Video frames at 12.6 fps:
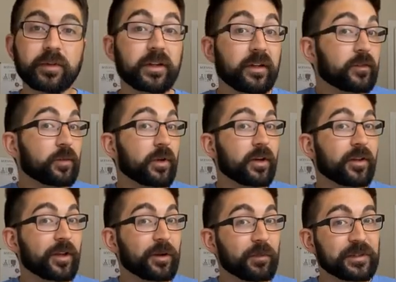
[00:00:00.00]
We didn't have to put on
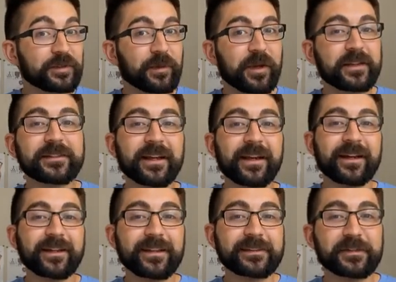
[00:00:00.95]
a lot of muscle mass,
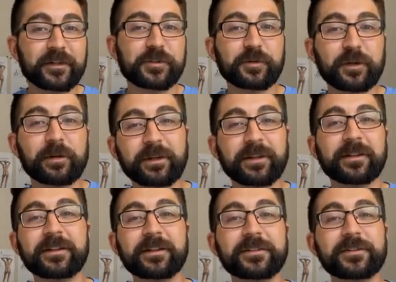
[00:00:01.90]
and that's actually what I'm going
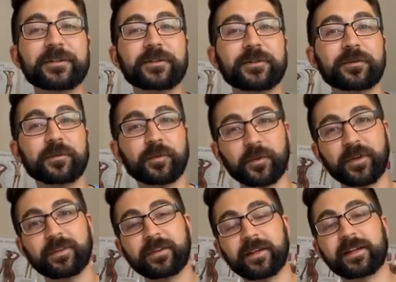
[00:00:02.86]
to lead into
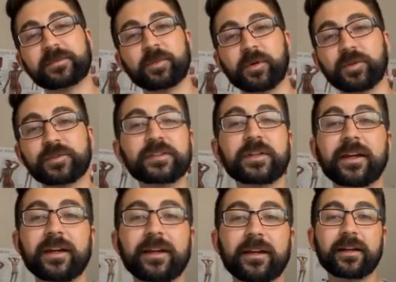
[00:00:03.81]
with the next post,
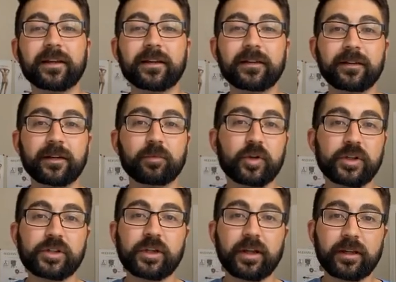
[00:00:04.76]
and
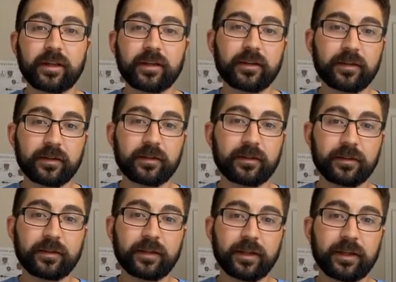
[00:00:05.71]
appreciating,
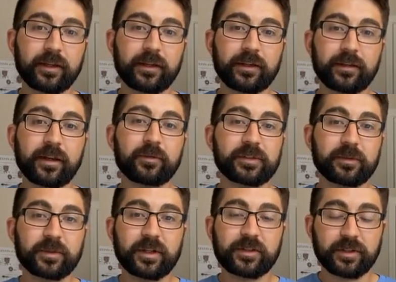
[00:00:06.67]
hey, what's
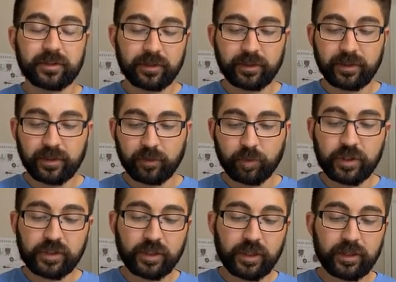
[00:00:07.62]
up, Tasha? And
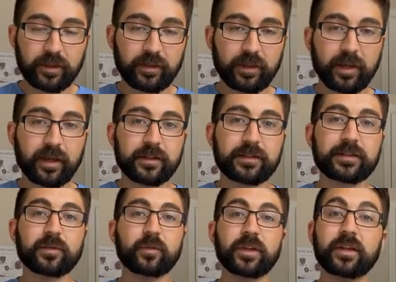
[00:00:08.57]
appreciating
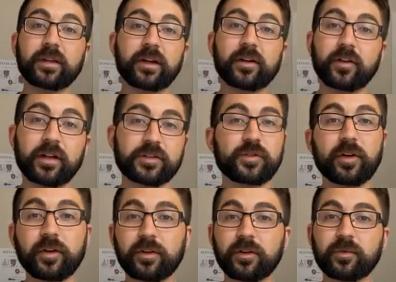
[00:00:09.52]
that we can get a lot
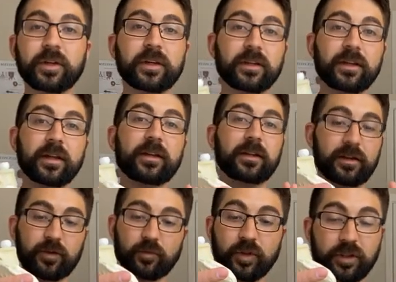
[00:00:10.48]
stronger, we can
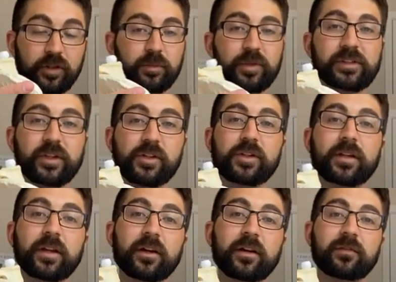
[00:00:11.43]
get really good
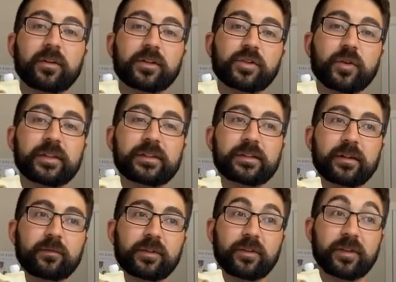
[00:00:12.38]
positioning of our joints,
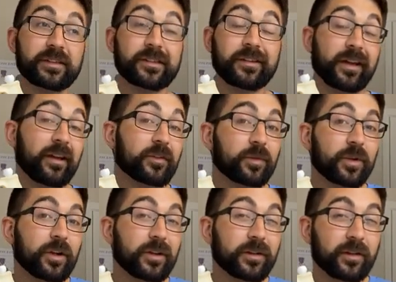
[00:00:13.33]
and we don't necessarily have to
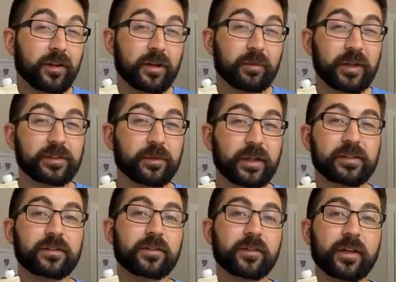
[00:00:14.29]
put on a lot of muscle
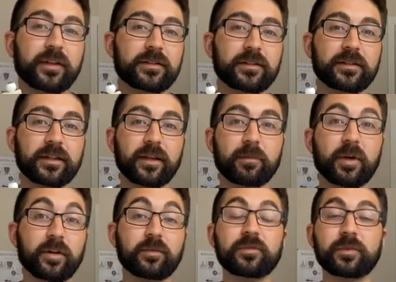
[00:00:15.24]
mass to do that, to get
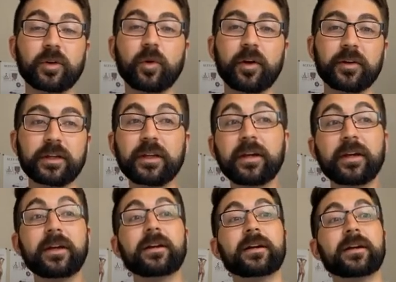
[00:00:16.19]
better movement quality.
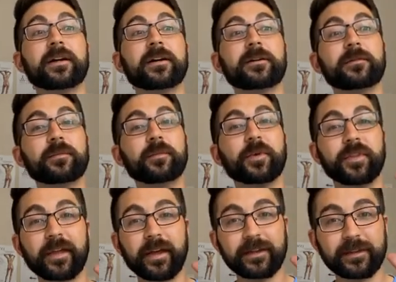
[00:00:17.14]

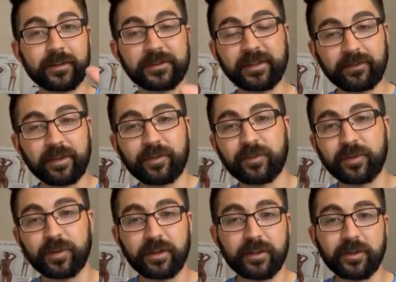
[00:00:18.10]
But I'll save that
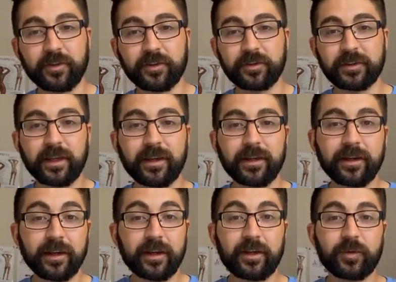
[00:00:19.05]
for another
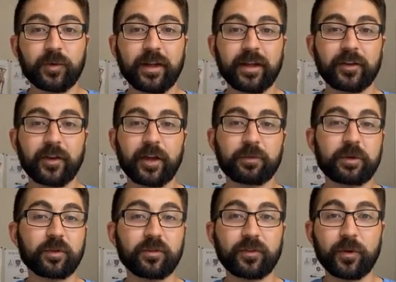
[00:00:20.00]
day. We had a lot of
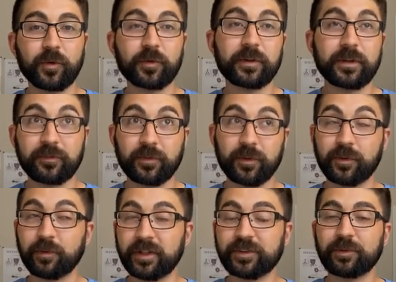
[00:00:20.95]
people vote
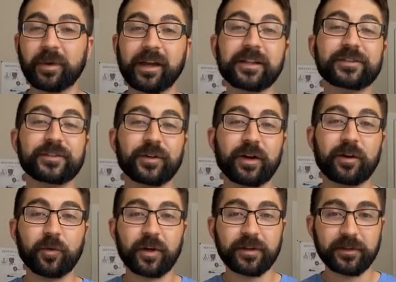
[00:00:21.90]
for muscle mass, so
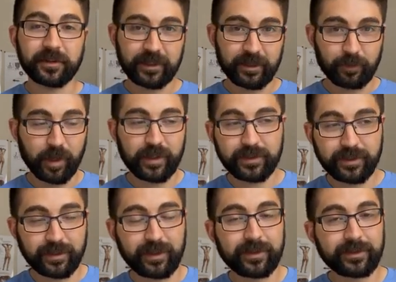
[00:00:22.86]
I want to get my
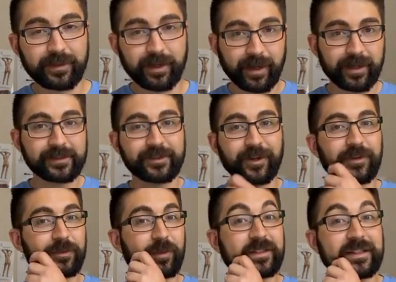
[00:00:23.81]
I's
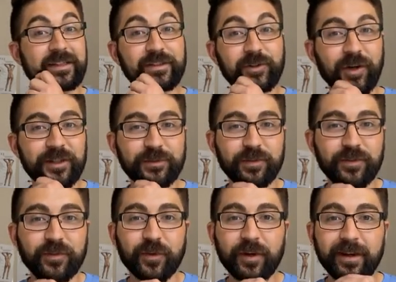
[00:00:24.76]
dotted and my T's crossed
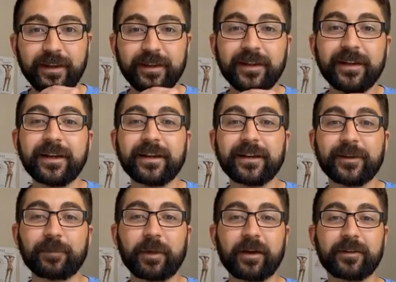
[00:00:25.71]
before I
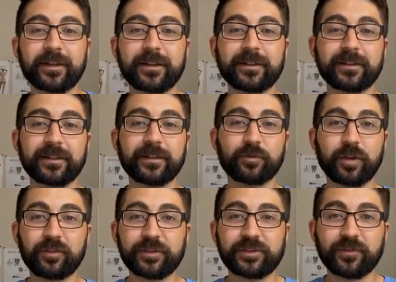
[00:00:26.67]
come out and
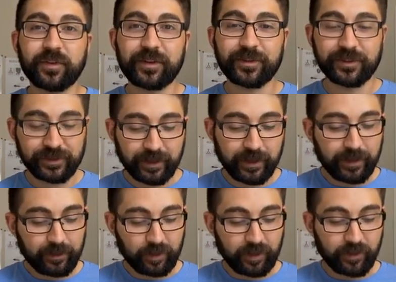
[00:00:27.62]
ruffle some feathers.
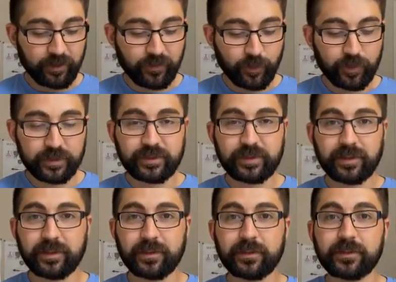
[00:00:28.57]
But I'll look forward
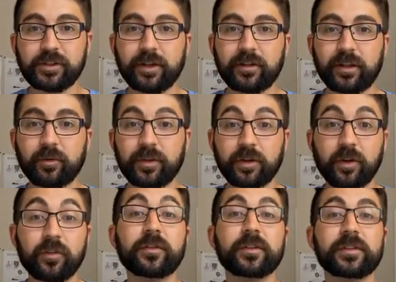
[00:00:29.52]
to sharing that with you,
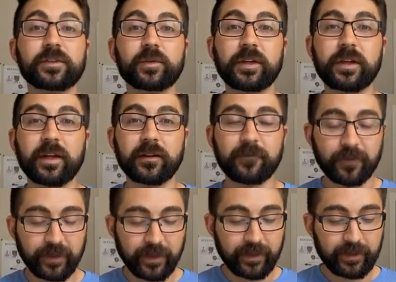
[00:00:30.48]
hopefully this
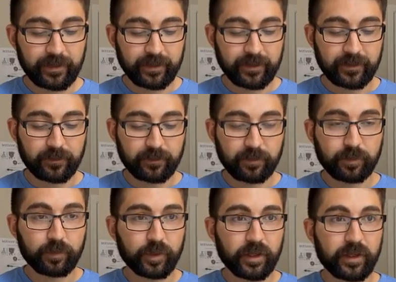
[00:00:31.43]
weekend.
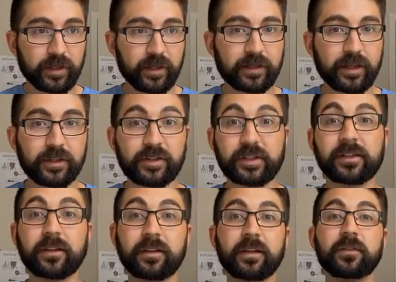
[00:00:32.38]
But again,
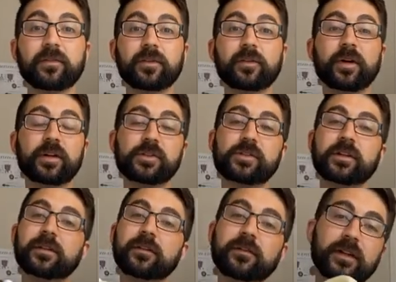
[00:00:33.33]
Jessica, thank you for the
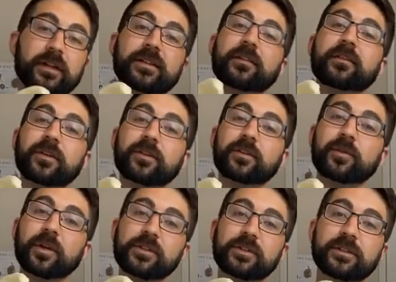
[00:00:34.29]
question. If you guys have any other
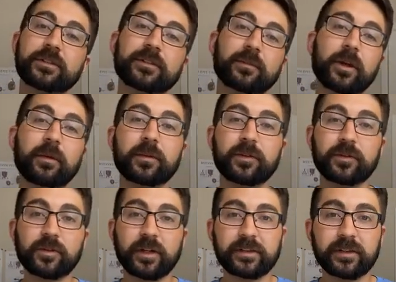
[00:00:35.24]
questions, I'm happy
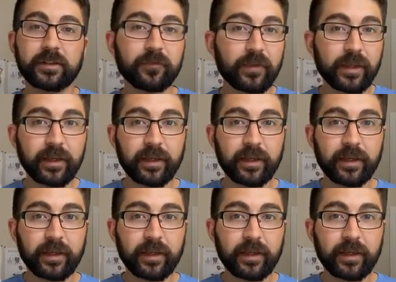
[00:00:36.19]
to address it.